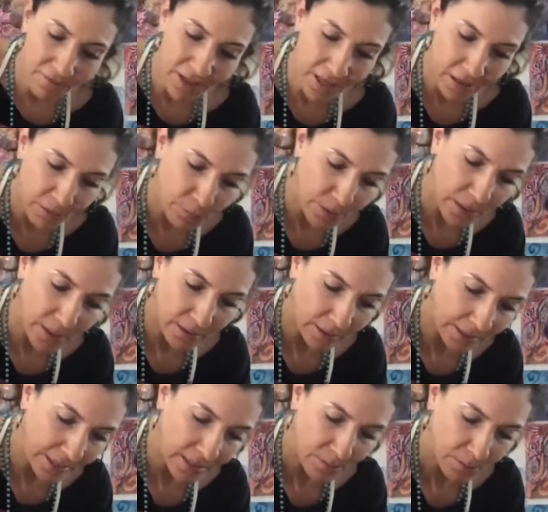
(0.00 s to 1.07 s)
They could be in
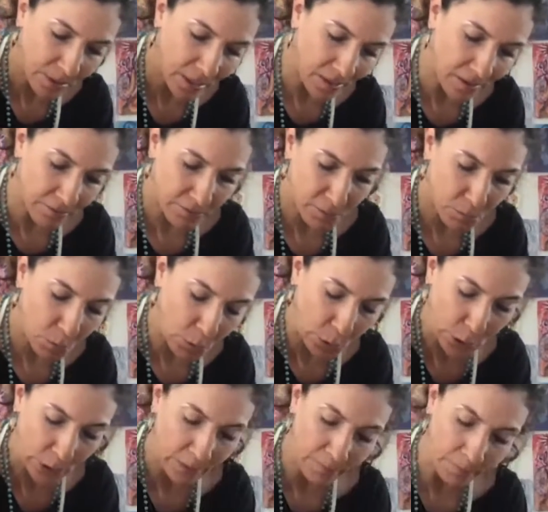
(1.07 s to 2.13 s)
like some kind of a
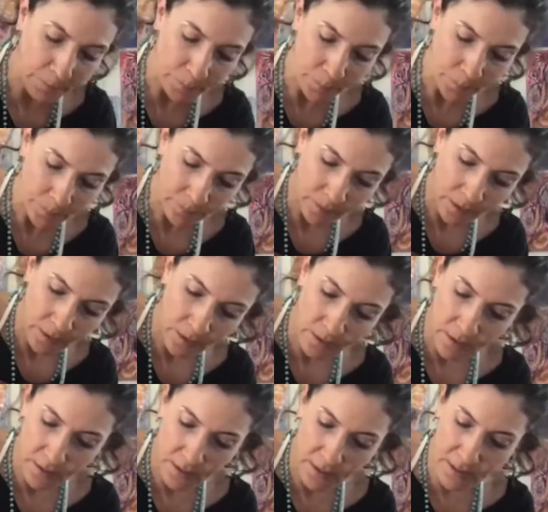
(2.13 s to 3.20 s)
more
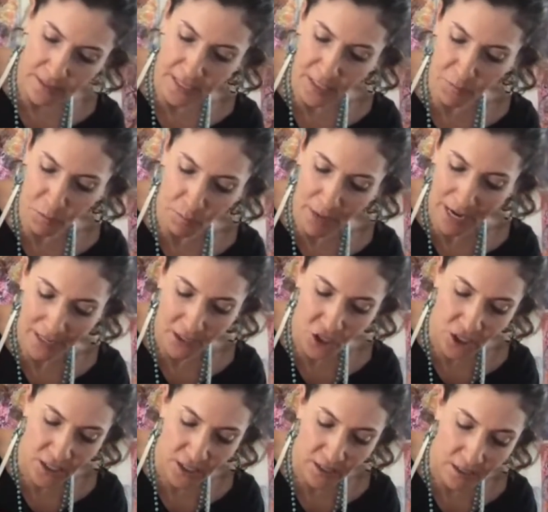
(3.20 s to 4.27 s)
sustainable
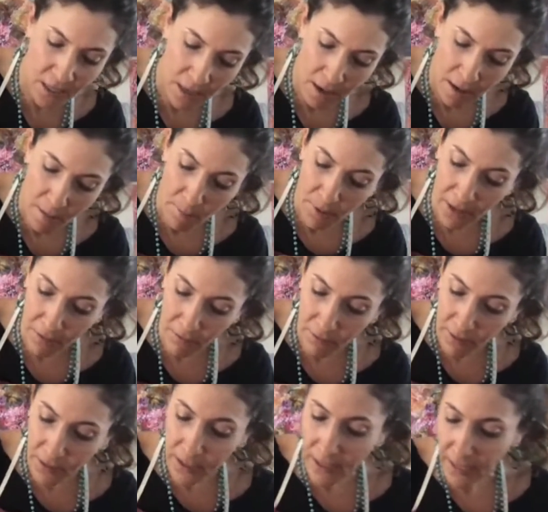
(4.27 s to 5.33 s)
packaging, but I
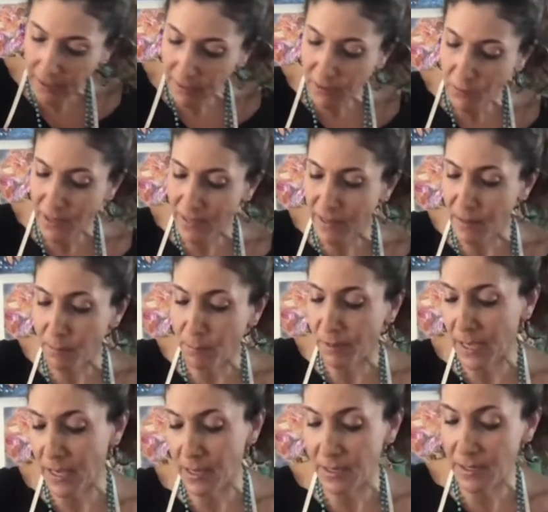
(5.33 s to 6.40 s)
really like the way they
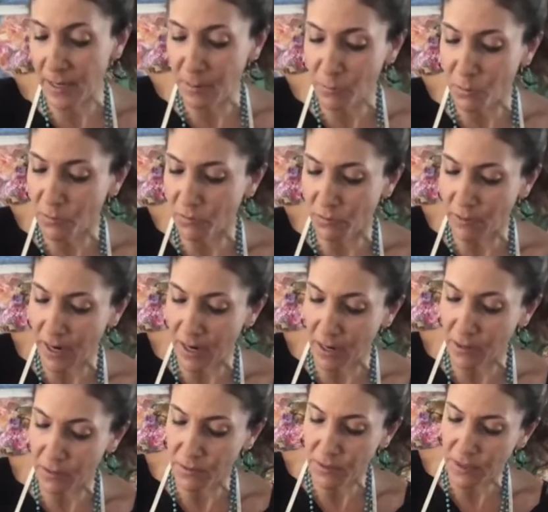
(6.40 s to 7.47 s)
blend and move
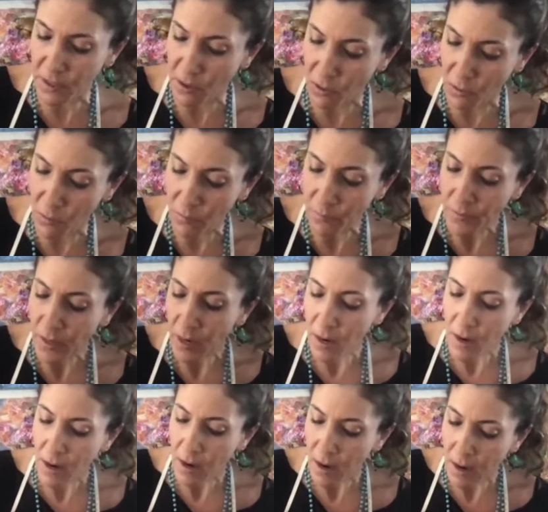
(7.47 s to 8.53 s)
around. So
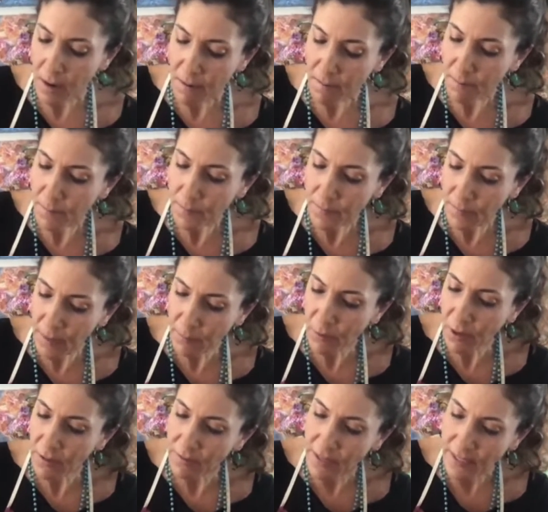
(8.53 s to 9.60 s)
I
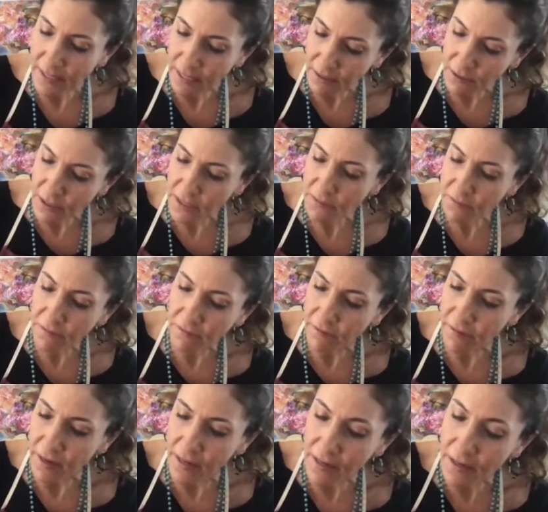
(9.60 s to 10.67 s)
brought these out just for
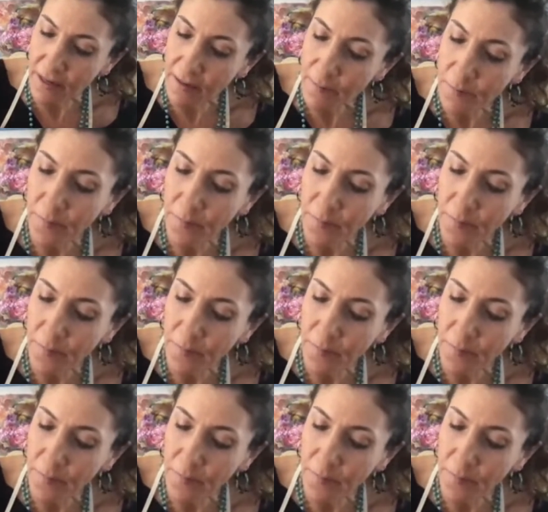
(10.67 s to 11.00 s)
fun.